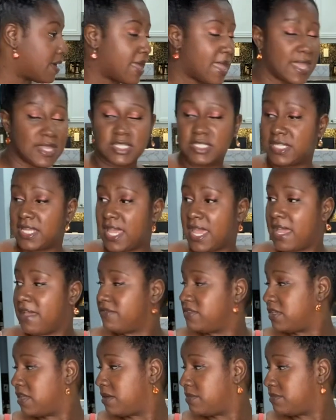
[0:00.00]
actually
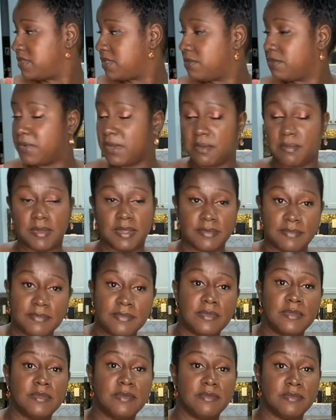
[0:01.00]
have some somewhere, but
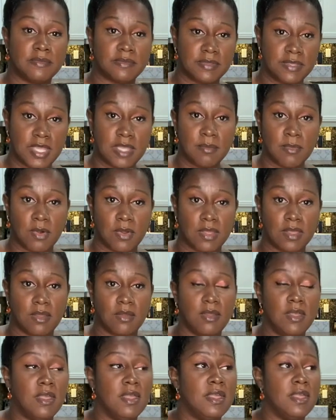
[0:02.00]
neem oil.